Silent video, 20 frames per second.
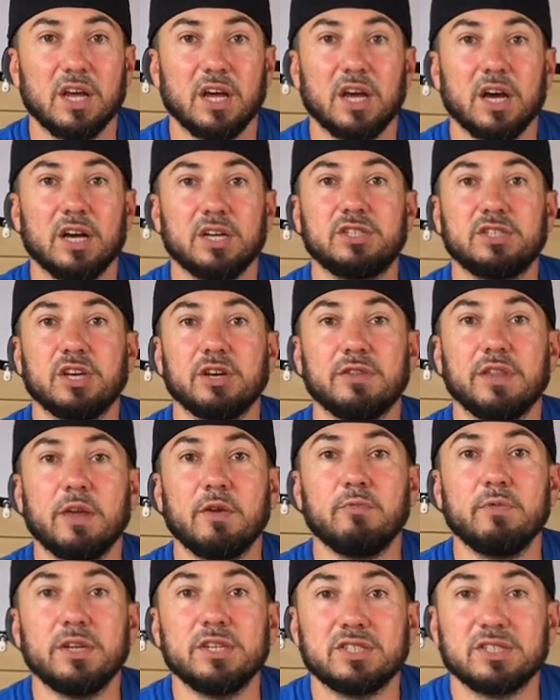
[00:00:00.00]
until they
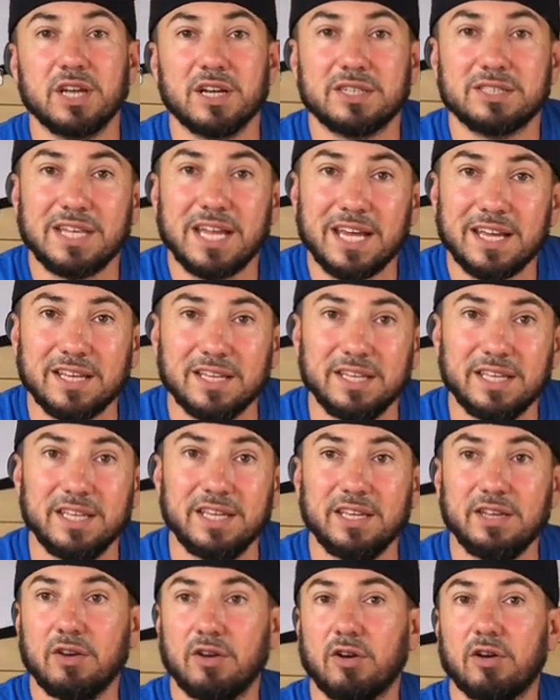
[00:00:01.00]
reach their second
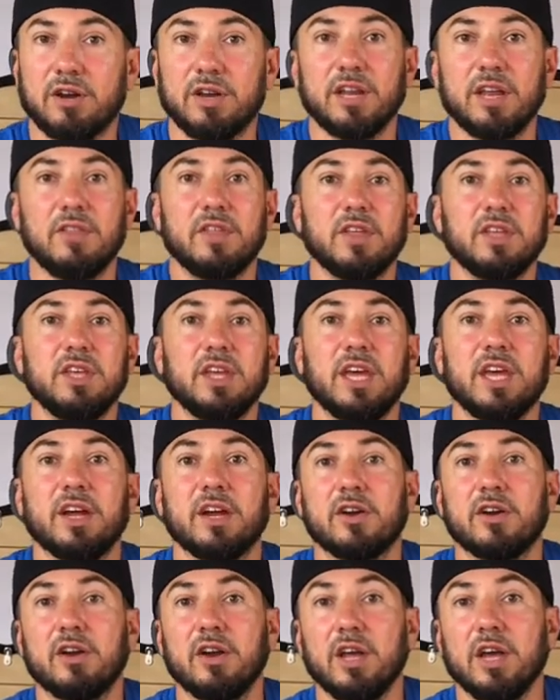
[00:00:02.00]
heat, or another year